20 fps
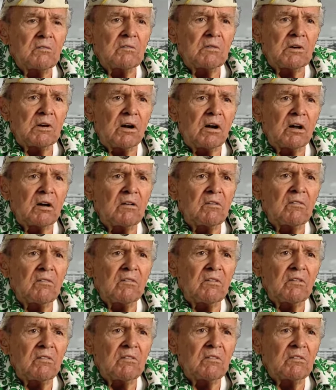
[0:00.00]
went on
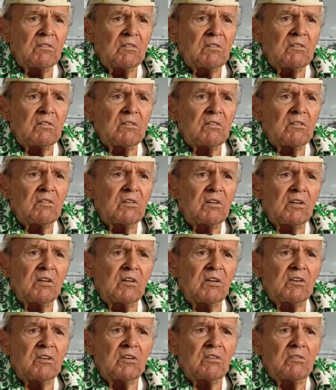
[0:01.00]

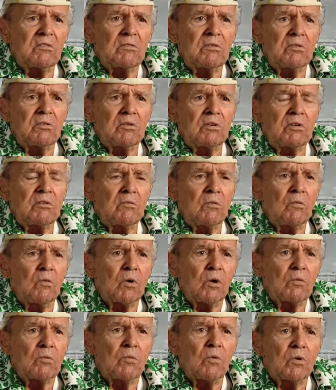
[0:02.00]
into the
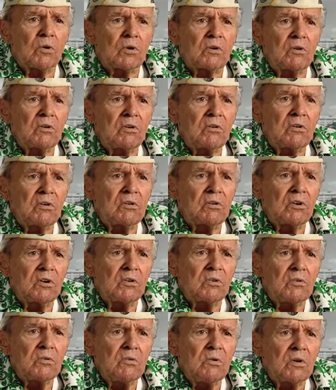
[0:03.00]
World War
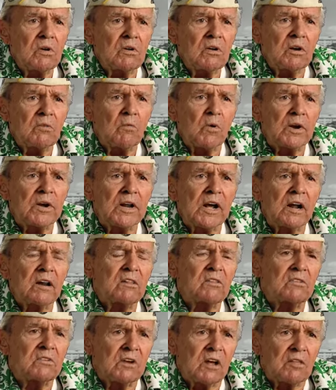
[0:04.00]
II and went down
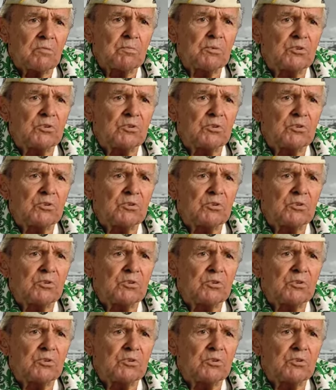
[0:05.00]
to the South